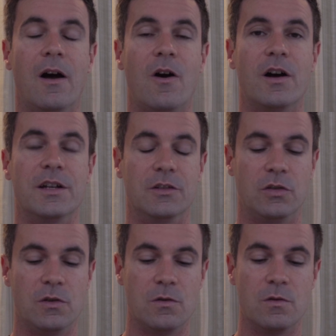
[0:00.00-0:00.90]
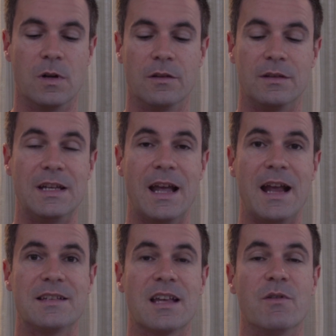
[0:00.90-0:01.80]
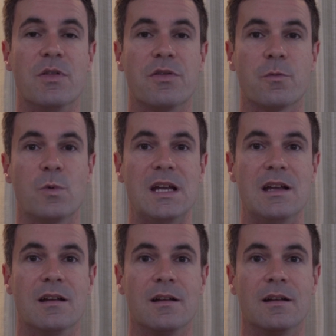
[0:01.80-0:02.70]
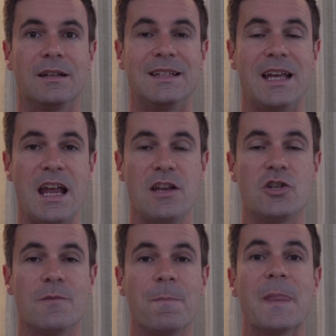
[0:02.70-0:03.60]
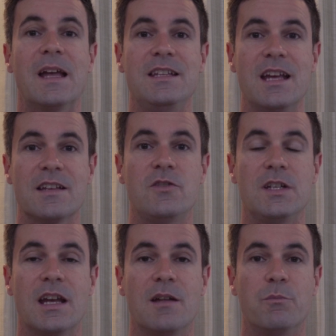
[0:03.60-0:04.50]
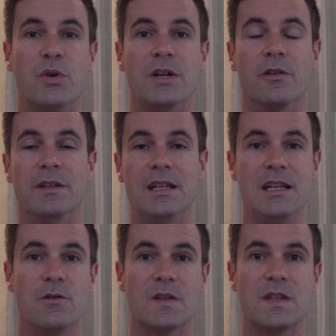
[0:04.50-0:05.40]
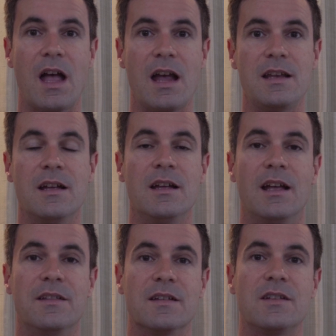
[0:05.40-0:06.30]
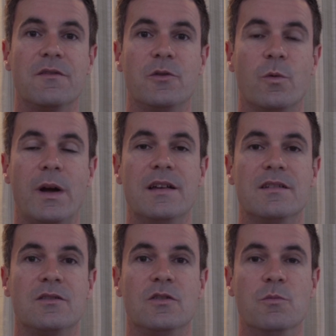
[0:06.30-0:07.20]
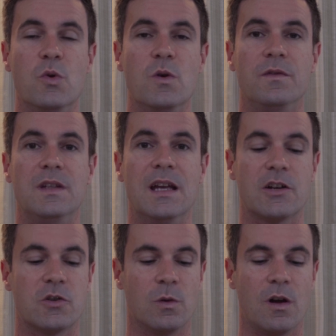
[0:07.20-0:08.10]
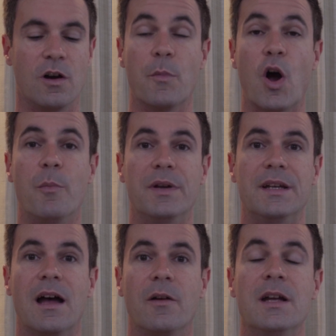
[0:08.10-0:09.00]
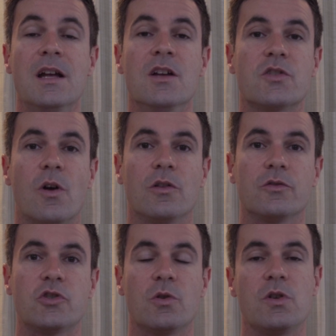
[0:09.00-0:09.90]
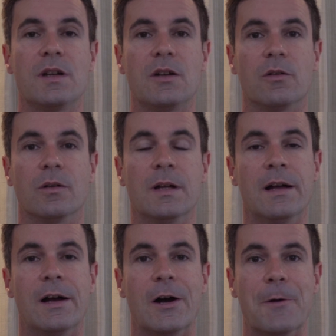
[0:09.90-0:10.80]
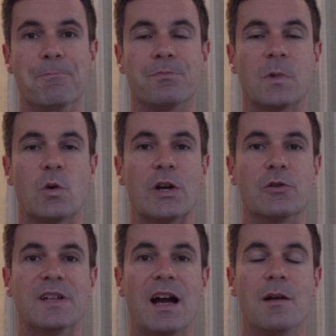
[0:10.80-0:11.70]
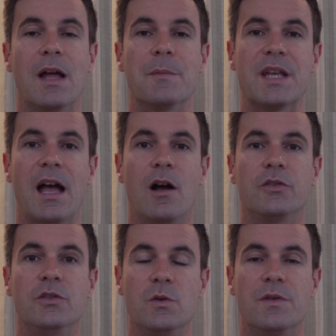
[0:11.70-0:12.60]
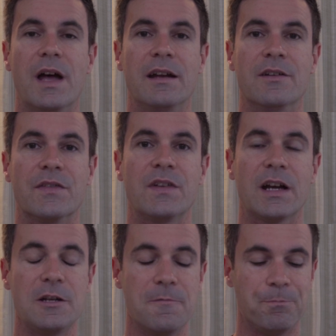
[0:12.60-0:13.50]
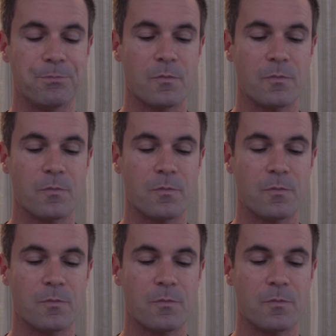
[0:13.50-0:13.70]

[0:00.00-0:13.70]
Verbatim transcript: onto the A7 III cage. And yes, you can put it on either side and there's different ways to move the actual arm up and down. So I'll show you a little um, quicker time lapse how to do that in a second